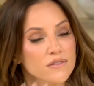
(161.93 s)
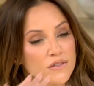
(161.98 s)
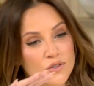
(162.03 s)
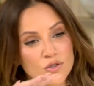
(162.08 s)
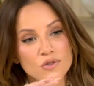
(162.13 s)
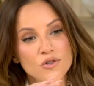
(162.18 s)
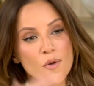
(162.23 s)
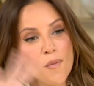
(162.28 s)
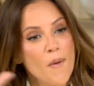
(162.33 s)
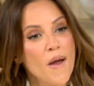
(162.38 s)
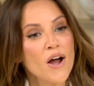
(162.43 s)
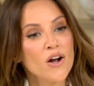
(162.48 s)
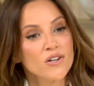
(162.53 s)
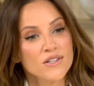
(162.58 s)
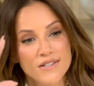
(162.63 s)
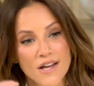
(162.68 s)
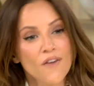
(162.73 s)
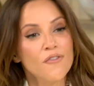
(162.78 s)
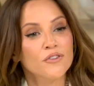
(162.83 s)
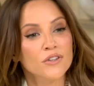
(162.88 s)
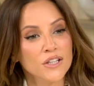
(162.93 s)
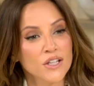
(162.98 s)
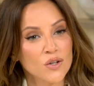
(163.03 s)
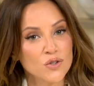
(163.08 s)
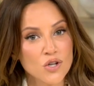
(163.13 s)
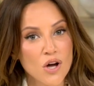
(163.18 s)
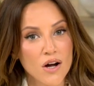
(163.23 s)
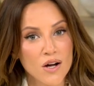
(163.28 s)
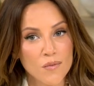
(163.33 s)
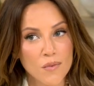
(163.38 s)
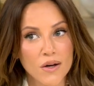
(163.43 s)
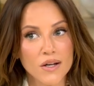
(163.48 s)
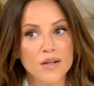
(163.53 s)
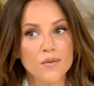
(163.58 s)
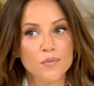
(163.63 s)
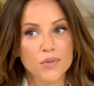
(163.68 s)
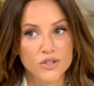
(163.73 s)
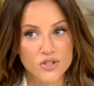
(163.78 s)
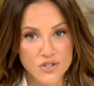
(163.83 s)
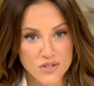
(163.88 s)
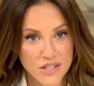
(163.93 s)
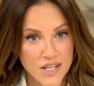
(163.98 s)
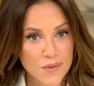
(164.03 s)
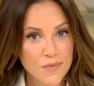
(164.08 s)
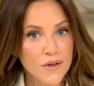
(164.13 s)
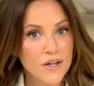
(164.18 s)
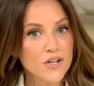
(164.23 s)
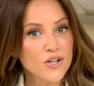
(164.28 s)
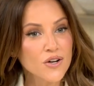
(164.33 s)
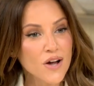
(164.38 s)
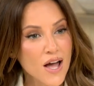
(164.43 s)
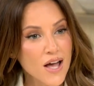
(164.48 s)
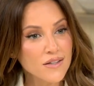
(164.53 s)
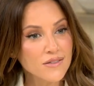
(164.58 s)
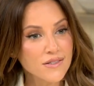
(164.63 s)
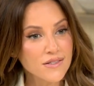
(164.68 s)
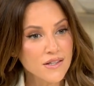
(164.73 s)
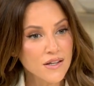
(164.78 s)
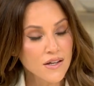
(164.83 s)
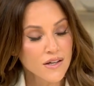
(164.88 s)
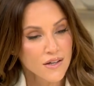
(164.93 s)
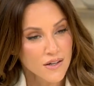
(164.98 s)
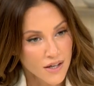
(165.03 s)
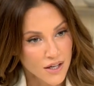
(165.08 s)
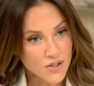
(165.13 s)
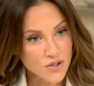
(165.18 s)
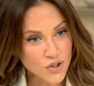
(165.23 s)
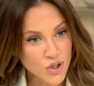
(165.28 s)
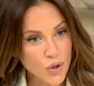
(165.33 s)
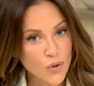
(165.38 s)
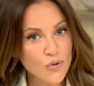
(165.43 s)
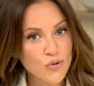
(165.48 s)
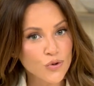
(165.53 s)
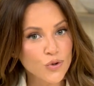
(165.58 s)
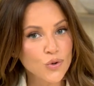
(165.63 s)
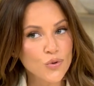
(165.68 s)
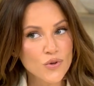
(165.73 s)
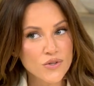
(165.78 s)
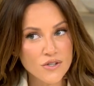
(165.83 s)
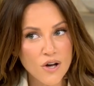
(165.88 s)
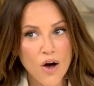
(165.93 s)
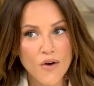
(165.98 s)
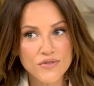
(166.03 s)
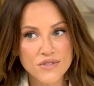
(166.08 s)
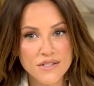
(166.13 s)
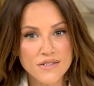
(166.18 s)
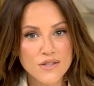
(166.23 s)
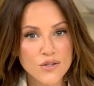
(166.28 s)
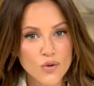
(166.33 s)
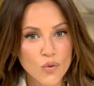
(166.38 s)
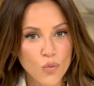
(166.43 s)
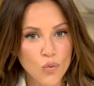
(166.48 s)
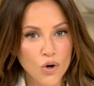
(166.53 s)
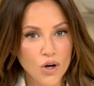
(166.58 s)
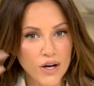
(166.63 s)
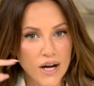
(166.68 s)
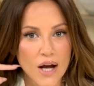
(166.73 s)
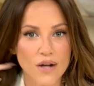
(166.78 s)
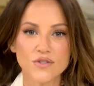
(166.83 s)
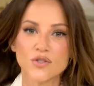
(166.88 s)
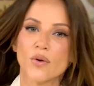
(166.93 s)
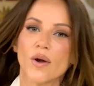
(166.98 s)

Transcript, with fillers: The mayor definitely don't talk about it, but just keep that in your heads as you're going through these off-season workouts.